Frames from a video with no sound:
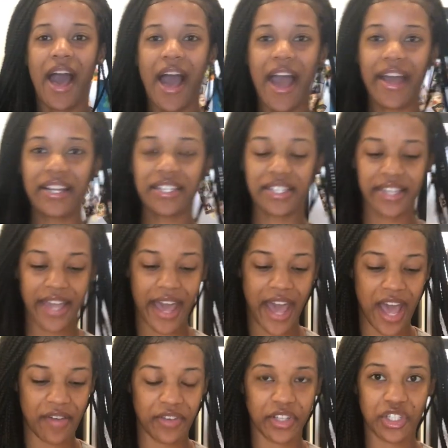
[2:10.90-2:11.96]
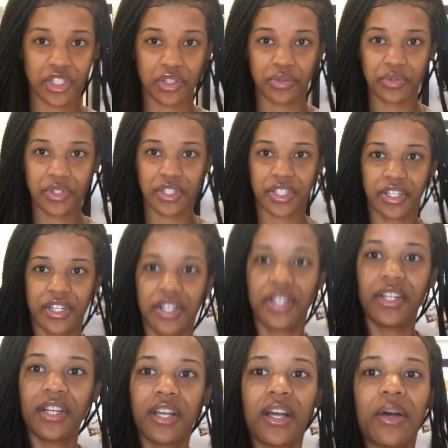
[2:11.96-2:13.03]
I actually have a
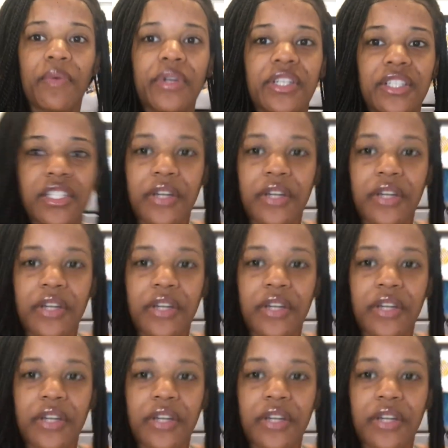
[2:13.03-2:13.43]
juicer. I want to